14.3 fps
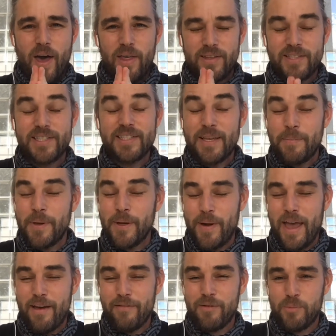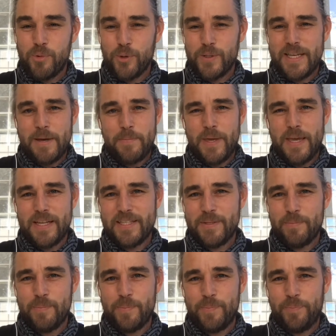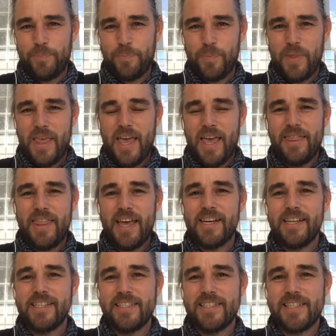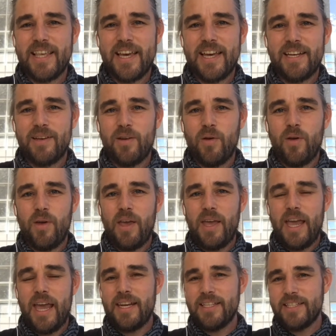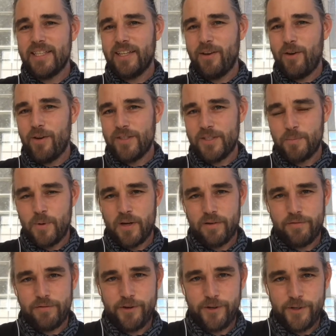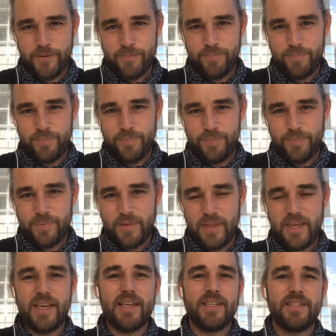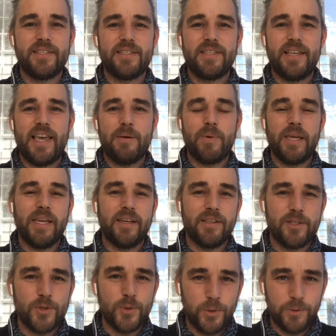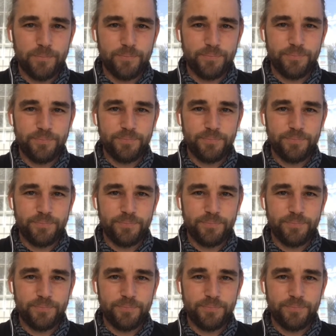This is something we haven't brought up yet, and that is that editing on a smartphone is a beginner tool.